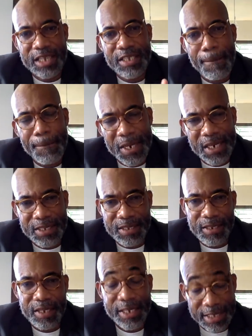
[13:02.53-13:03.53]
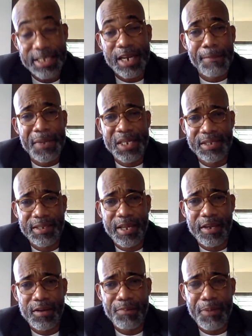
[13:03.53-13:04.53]
as a minister. He's still a minister,
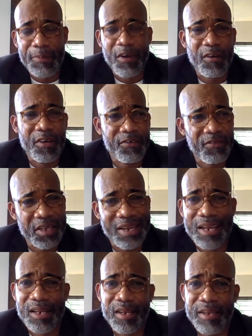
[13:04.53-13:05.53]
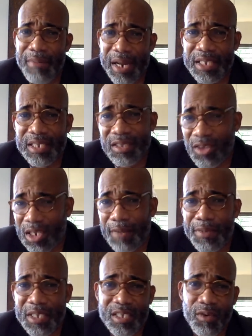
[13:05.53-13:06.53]
you know. People always think that the man is not a
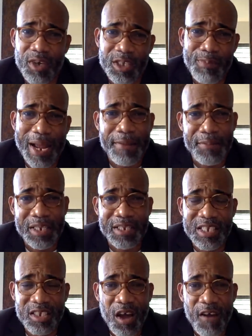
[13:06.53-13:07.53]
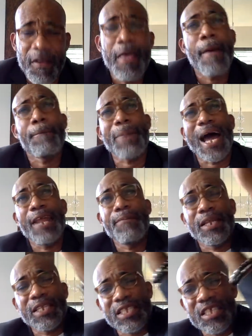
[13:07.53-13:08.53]
minister once parliament is dissolved.
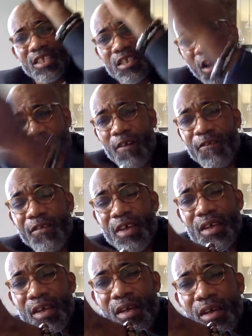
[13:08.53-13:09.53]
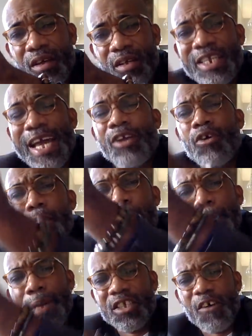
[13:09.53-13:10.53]
Parliament is dissolved. There are no
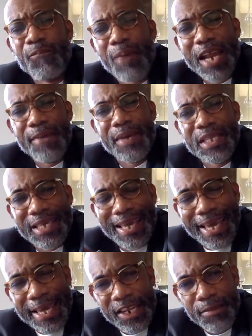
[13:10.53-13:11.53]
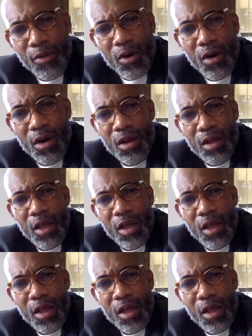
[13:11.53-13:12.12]
members of parliament anymore.